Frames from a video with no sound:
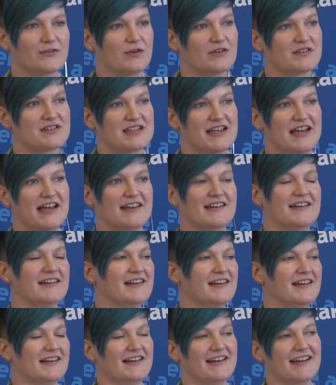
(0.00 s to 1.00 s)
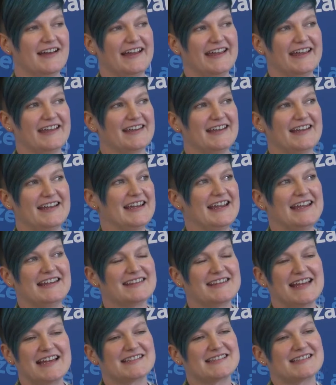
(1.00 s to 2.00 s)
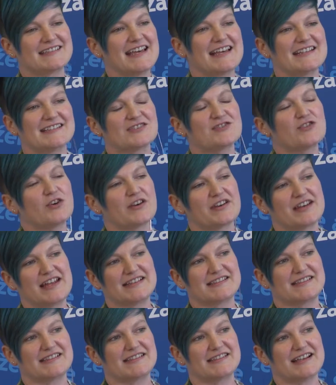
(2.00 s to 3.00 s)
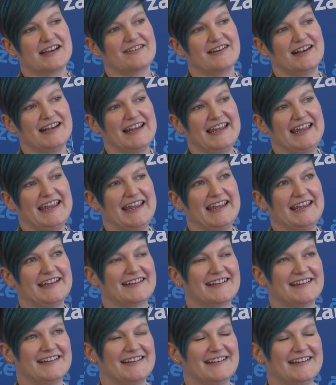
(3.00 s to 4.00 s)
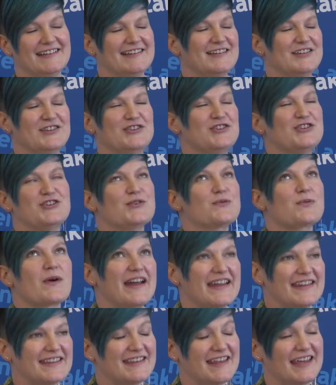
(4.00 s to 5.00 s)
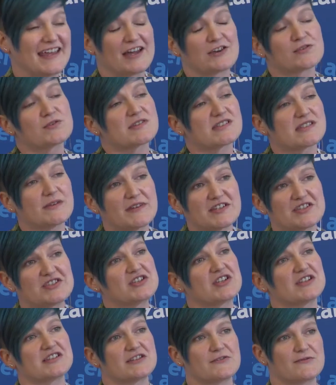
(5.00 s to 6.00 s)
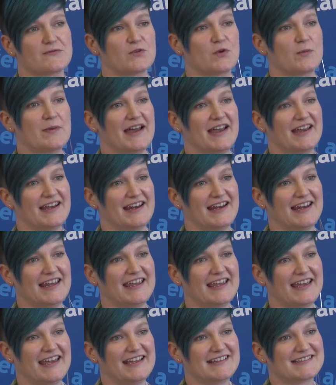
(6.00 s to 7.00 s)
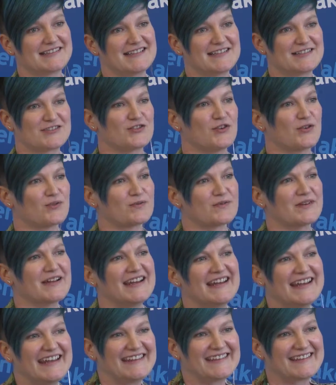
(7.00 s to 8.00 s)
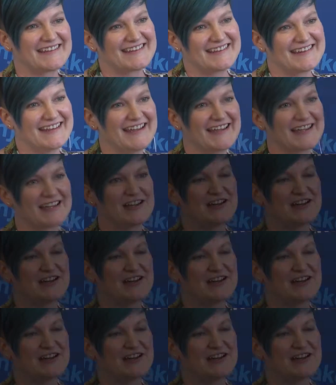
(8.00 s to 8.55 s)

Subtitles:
content. That's not necessarily the right thing, and also it's just a format in any case. It's not really the thing.